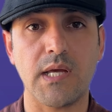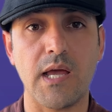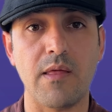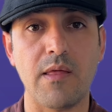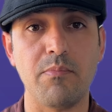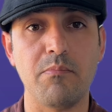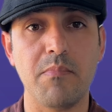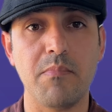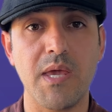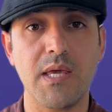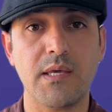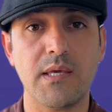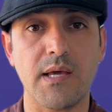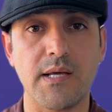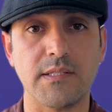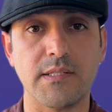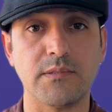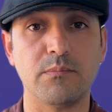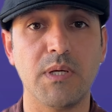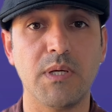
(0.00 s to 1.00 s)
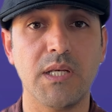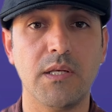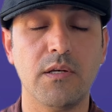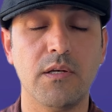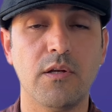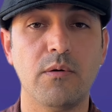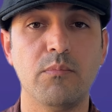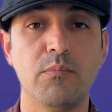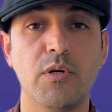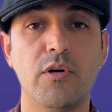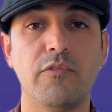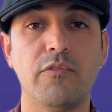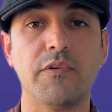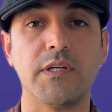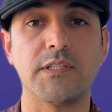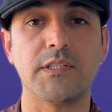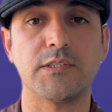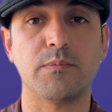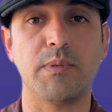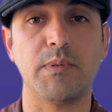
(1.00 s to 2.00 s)
and make as many number of
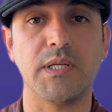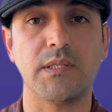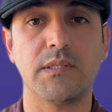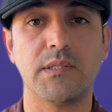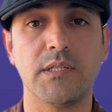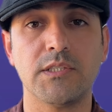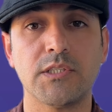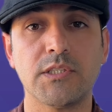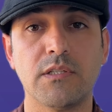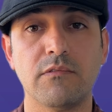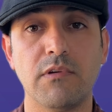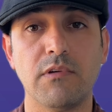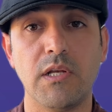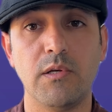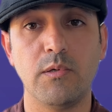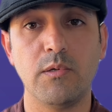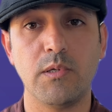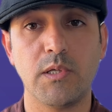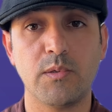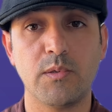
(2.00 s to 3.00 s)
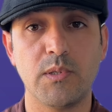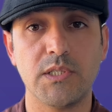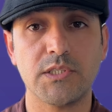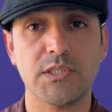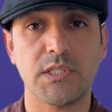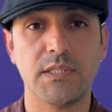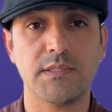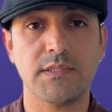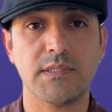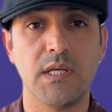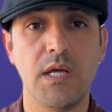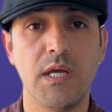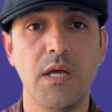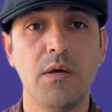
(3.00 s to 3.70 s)
expectation value equations